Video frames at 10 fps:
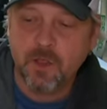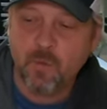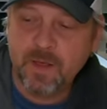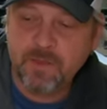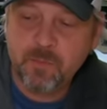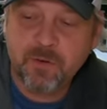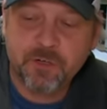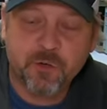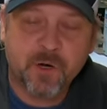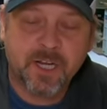The way that you put a
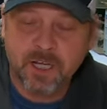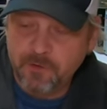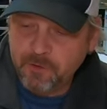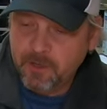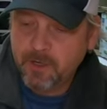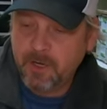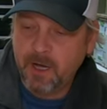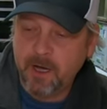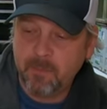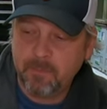drawer together,
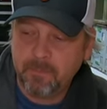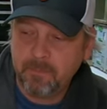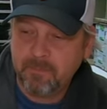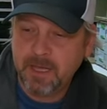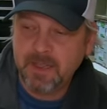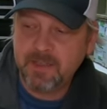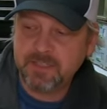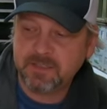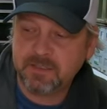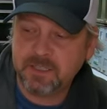and
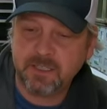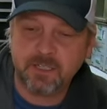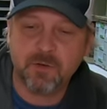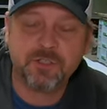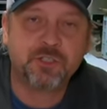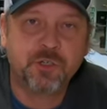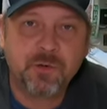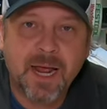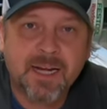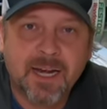this, you know, is true
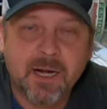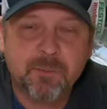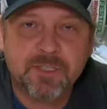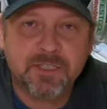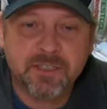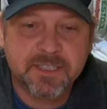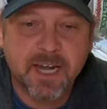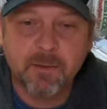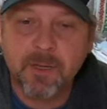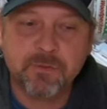99% of the time.